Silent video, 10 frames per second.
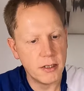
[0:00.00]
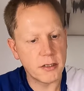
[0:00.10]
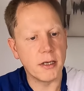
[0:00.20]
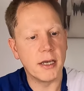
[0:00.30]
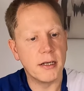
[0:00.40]

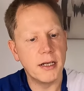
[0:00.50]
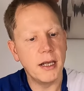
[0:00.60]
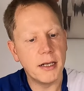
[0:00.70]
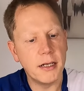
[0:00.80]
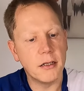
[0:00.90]
So yeah,
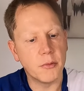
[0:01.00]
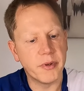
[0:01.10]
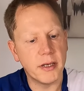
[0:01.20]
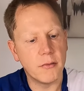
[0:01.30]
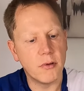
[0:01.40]
a little
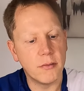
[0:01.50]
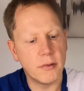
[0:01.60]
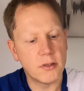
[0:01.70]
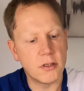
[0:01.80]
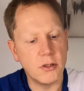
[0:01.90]
bit.
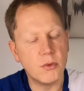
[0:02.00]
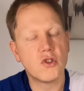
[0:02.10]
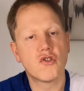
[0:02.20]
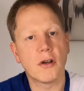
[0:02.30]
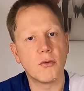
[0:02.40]
So you would
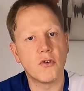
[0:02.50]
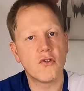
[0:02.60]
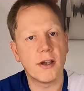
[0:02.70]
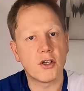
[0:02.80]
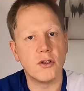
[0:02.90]
struggle with
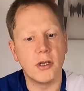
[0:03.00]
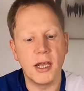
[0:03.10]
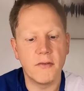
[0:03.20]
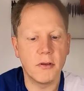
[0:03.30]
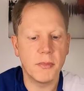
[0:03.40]
traction in
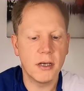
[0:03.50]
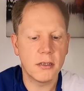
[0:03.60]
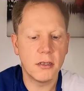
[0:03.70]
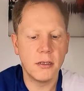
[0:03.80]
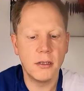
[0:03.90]
heavy
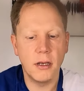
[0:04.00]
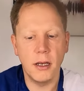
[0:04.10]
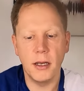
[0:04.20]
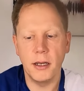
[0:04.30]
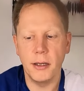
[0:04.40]
mud.
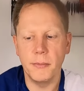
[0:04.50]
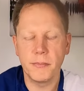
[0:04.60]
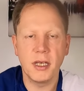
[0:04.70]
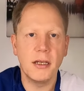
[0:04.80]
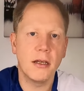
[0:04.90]

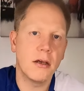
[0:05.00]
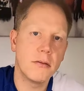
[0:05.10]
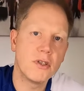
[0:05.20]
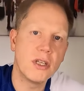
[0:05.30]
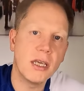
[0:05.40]
In
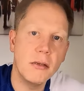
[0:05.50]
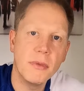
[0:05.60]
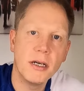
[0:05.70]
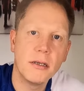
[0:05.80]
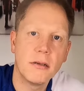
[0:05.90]
light sticky
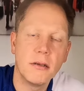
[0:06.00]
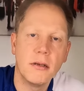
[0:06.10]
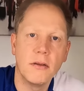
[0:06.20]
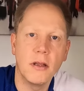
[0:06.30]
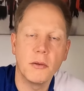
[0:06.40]
mud,
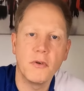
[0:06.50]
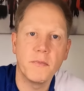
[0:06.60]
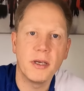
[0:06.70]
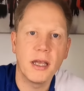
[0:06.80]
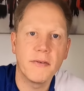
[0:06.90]
like we've
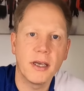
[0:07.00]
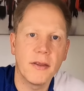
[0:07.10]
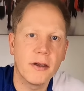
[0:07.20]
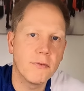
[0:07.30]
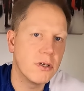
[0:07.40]
been having
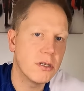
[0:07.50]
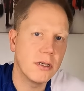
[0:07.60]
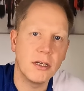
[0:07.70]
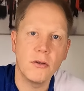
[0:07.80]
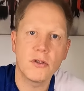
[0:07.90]
out there
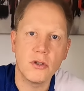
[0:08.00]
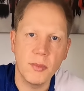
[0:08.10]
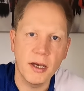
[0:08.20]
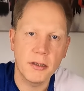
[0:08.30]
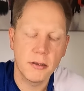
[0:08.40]
recently, not too
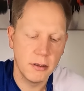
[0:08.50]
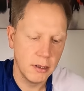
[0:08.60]
bad.